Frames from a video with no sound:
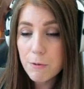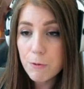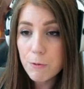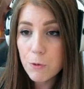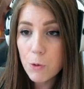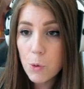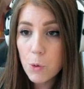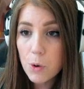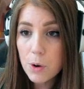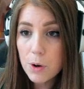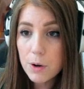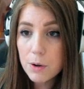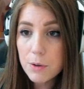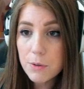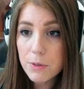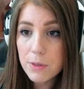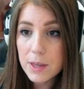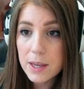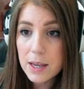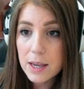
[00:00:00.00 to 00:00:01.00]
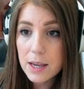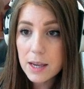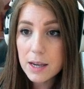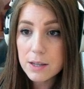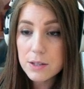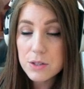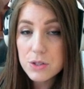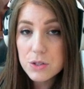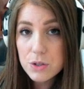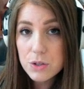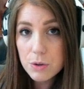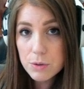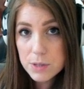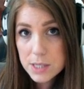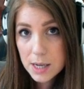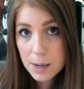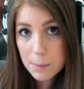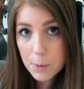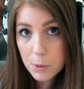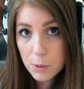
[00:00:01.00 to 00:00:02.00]
for the Stone
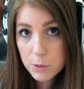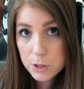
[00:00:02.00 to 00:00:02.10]
Slammer,